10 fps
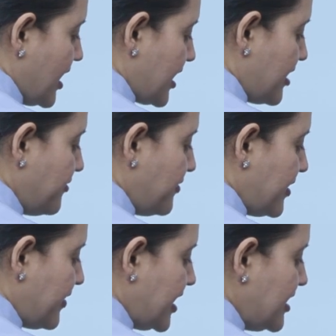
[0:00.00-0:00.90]
Again we
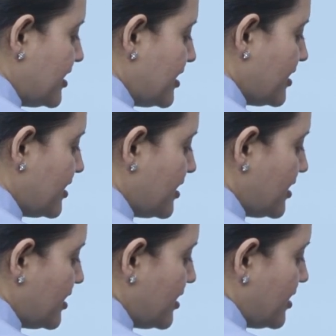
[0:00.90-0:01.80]
divide,
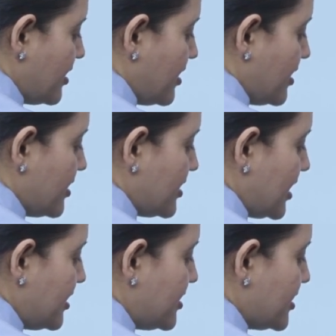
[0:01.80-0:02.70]

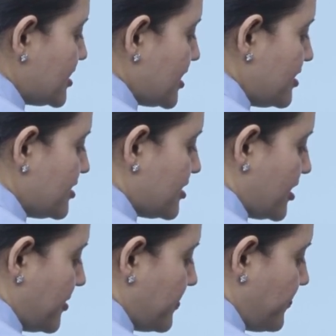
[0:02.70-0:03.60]
10 3s are
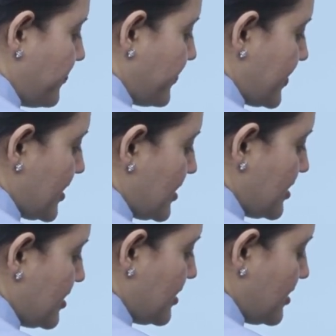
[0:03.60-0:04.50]
30.
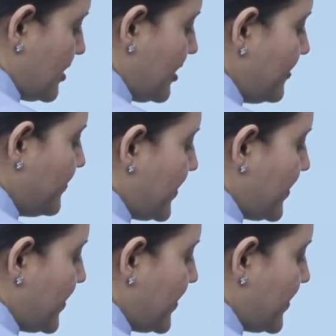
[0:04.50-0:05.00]
Clear?